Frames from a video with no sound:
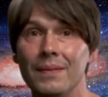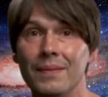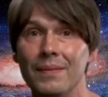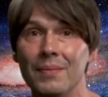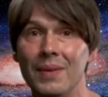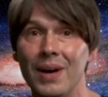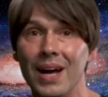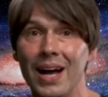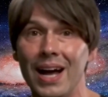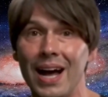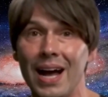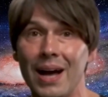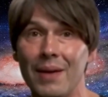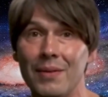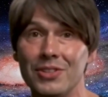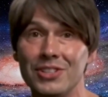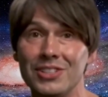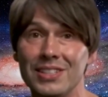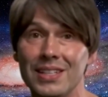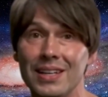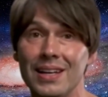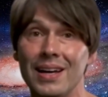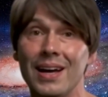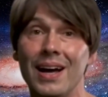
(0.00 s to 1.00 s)

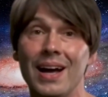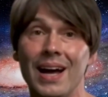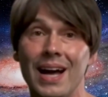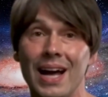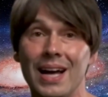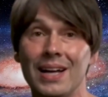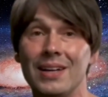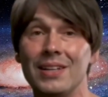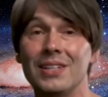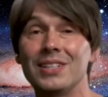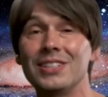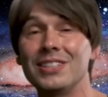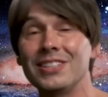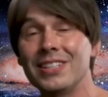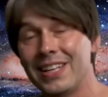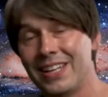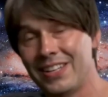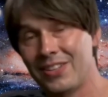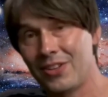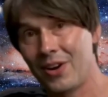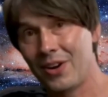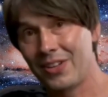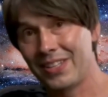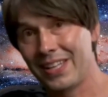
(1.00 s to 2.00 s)
Perhaps Atlas
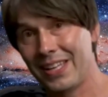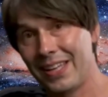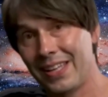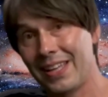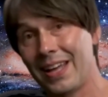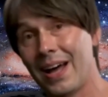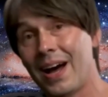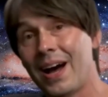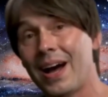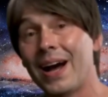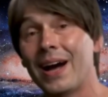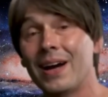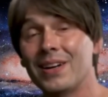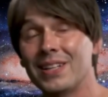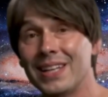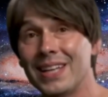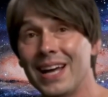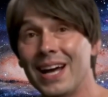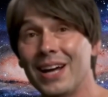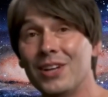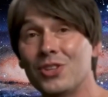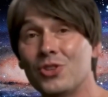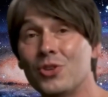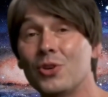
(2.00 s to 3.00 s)
is not entirely
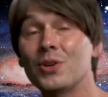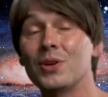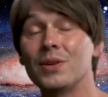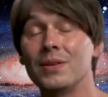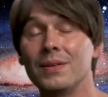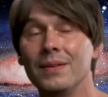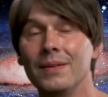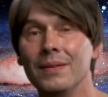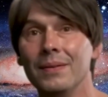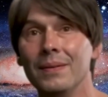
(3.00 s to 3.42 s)
natural.